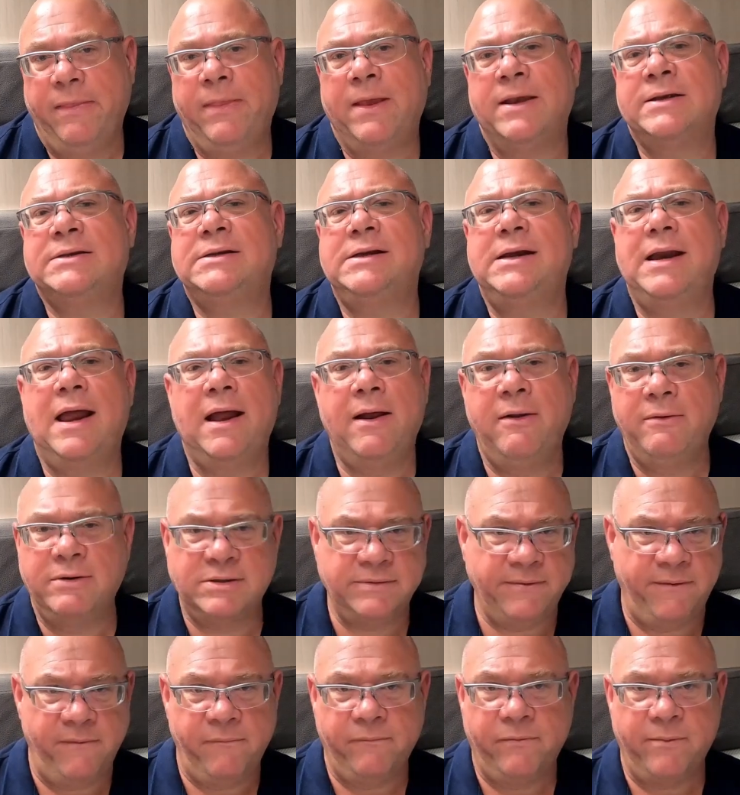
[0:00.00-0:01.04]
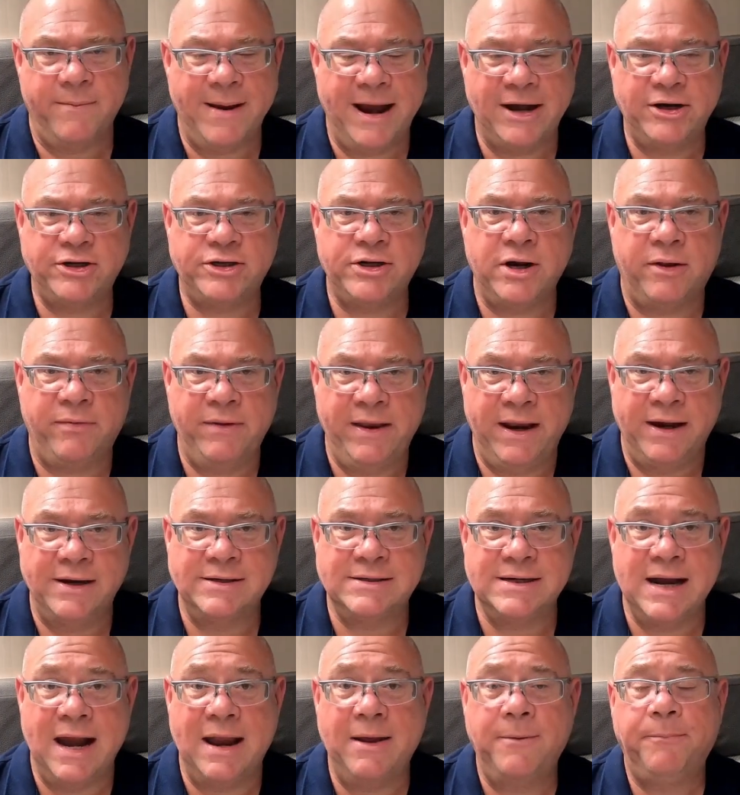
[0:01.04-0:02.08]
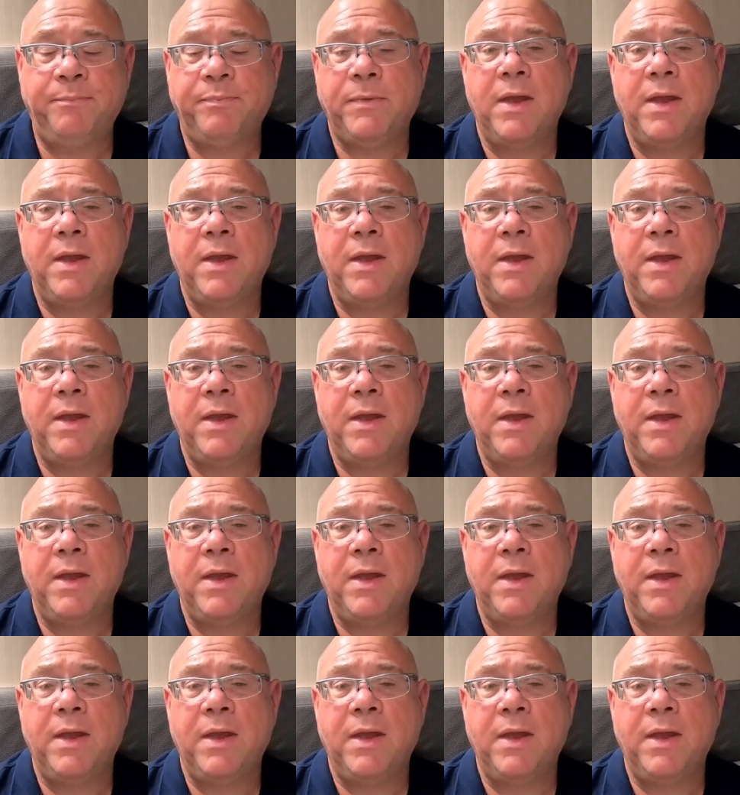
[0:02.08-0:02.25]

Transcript: There's loads of information on the internet,